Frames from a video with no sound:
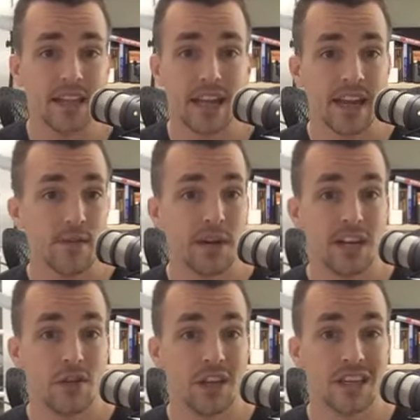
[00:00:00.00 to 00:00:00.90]
letting everybody
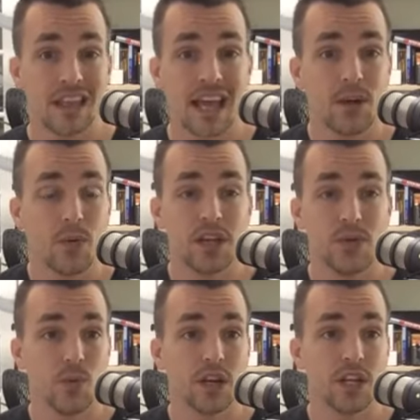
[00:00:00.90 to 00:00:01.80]
know that you like what
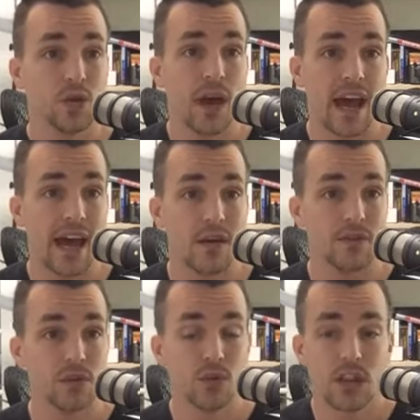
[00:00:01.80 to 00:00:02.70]
you
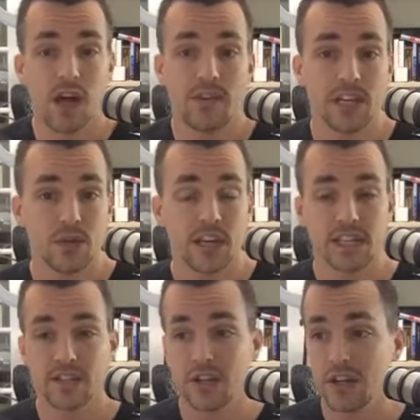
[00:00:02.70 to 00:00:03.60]
have, you love it, you think
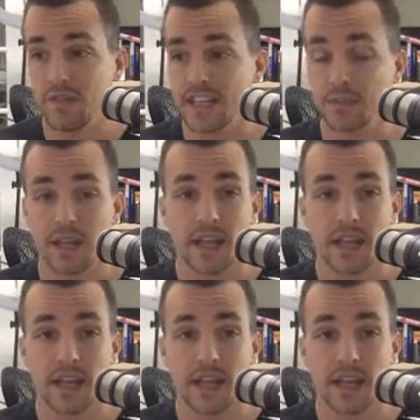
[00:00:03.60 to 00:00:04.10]
it's a good investment.